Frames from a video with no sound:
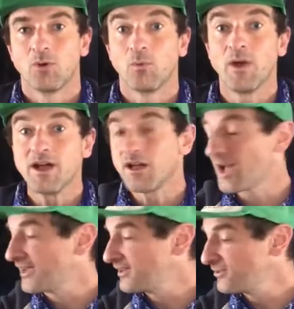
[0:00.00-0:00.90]
Well,
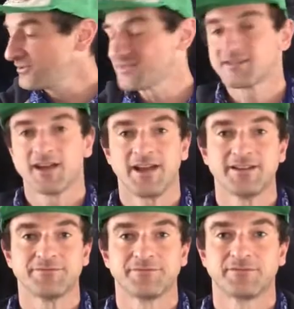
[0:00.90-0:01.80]
I use kind
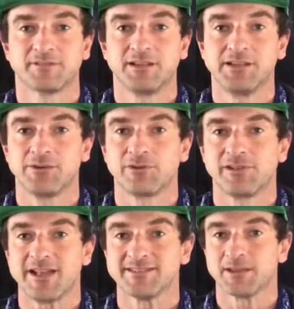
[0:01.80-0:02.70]
of,
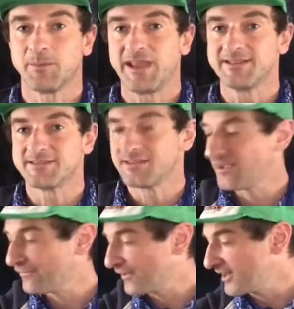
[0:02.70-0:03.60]
classic paint
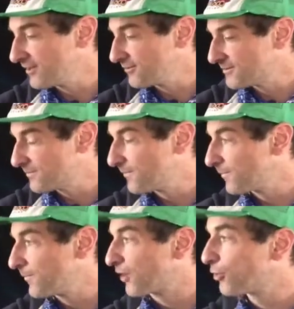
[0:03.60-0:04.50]
stuff. I use
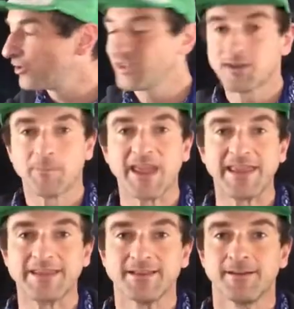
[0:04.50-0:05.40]
acrylic
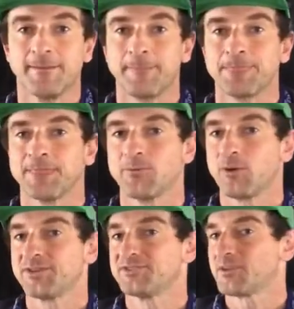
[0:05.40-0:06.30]
paint that
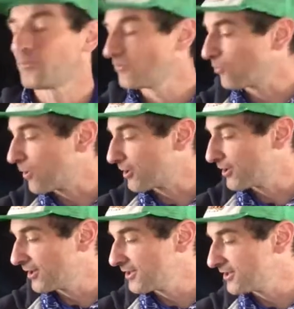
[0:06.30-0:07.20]
washes up with
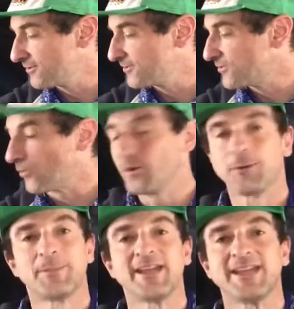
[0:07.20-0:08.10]
water. I use
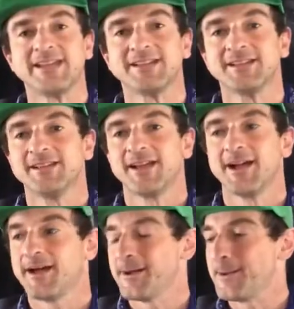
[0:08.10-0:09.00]
oil paint,
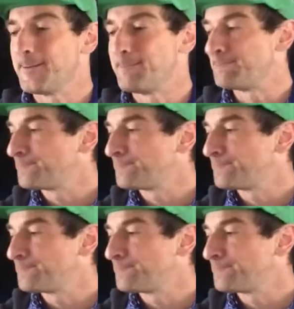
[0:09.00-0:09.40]
and